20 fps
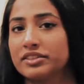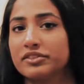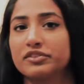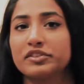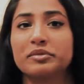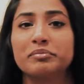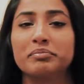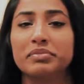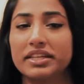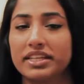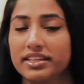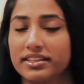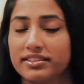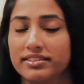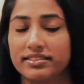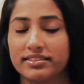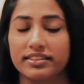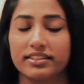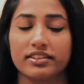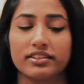different
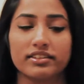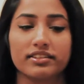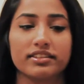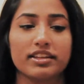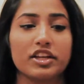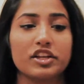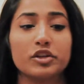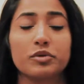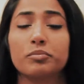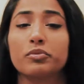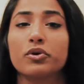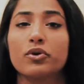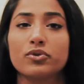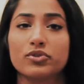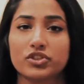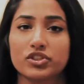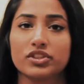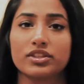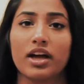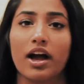beats and
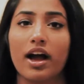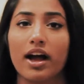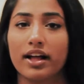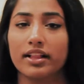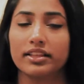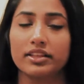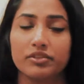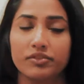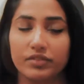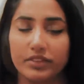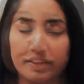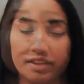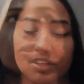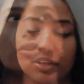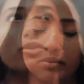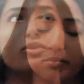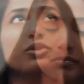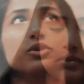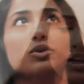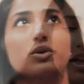approach thal and
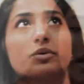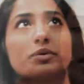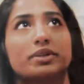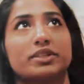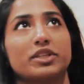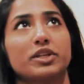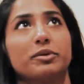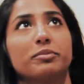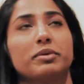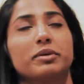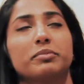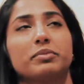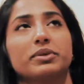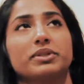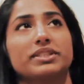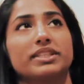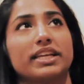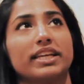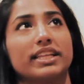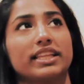rhythm. You always hear people
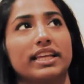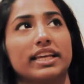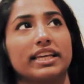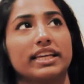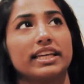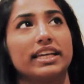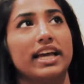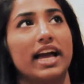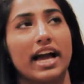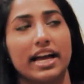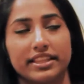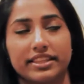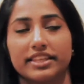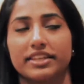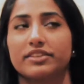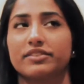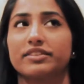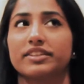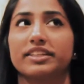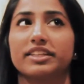say, like, at the
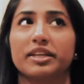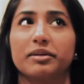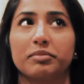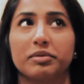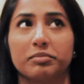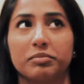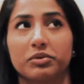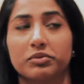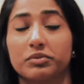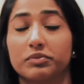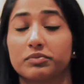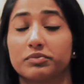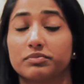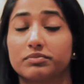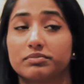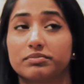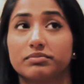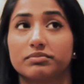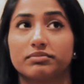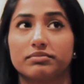end of the day, people
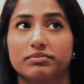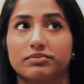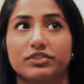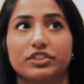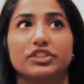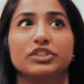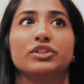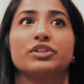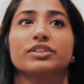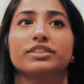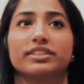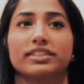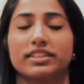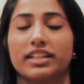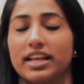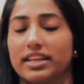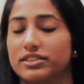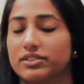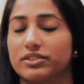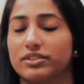return to
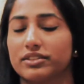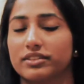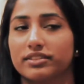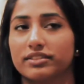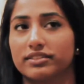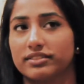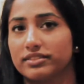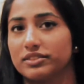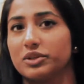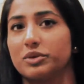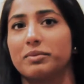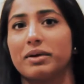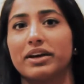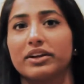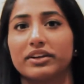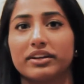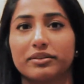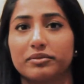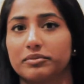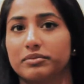classical no
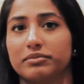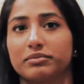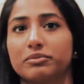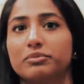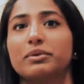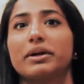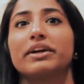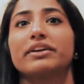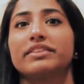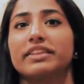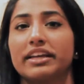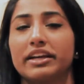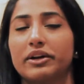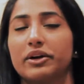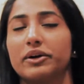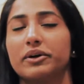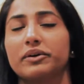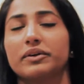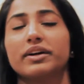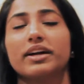matter where they
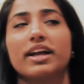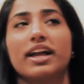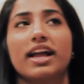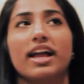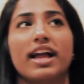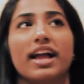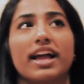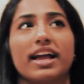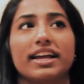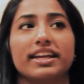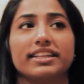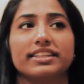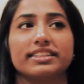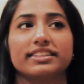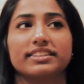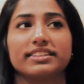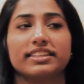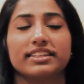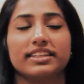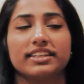go.
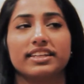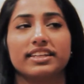And